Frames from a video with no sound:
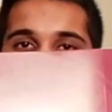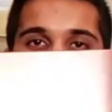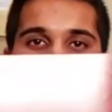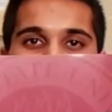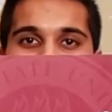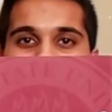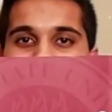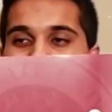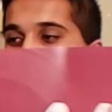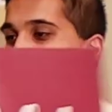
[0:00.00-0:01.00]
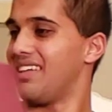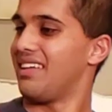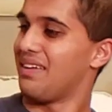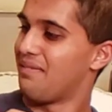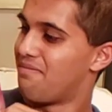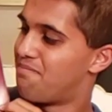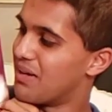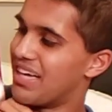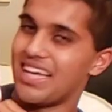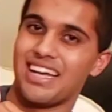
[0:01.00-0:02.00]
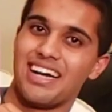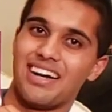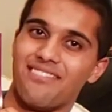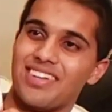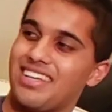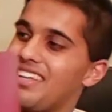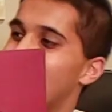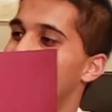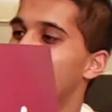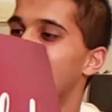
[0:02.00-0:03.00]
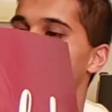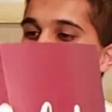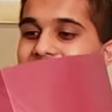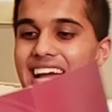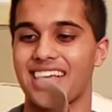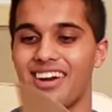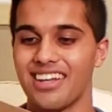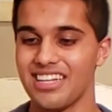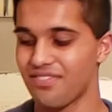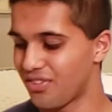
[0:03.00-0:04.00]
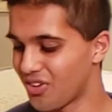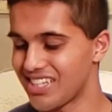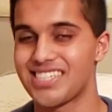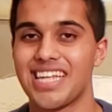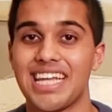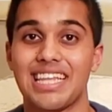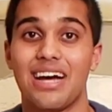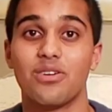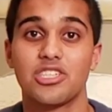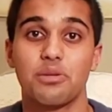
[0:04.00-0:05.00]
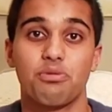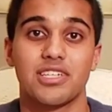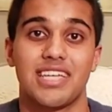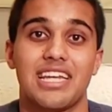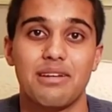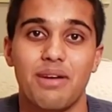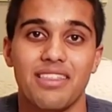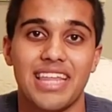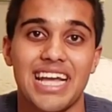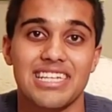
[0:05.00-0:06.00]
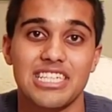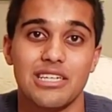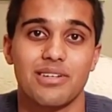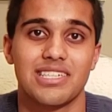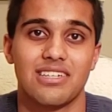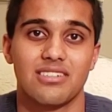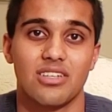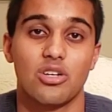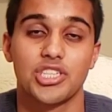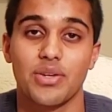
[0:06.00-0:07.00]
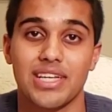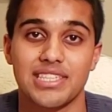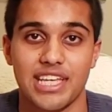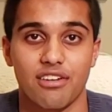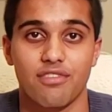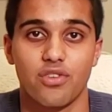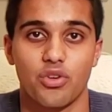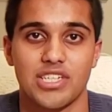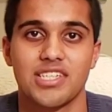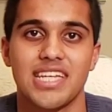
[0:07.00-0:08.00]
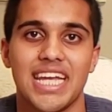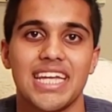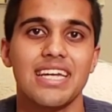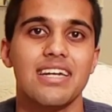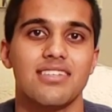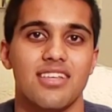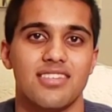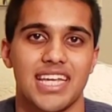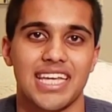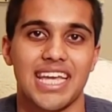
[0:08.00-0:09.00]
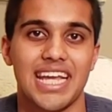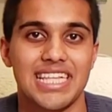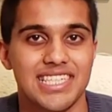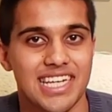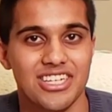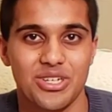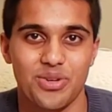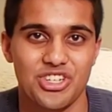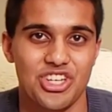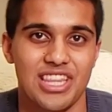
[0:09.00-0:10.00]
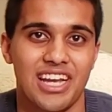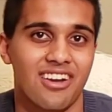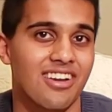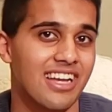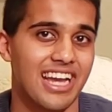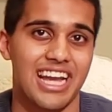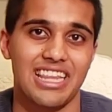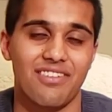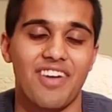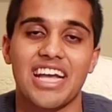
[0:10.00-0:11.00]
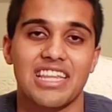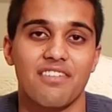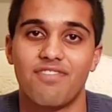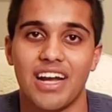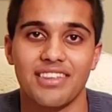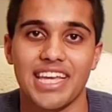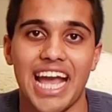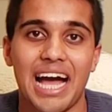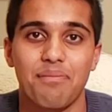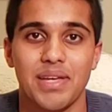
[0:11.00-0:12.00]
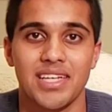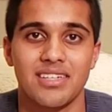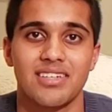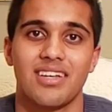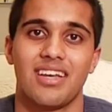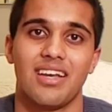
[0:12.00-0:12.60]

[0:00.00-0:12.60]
fits on the frame. But, yeah, I got into Florida State. I was super excited about that too, because I was also considering Florida State since I can get in-state tuition there, and the fact that it finally happened